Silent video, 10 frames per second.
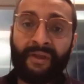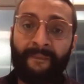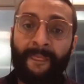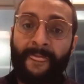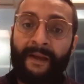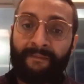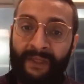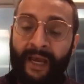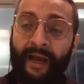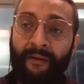
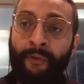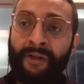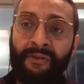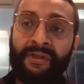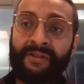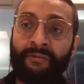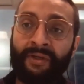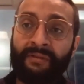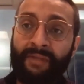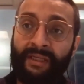One of the things it
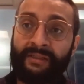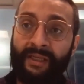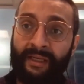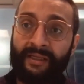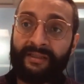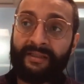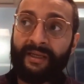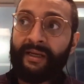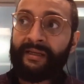really means is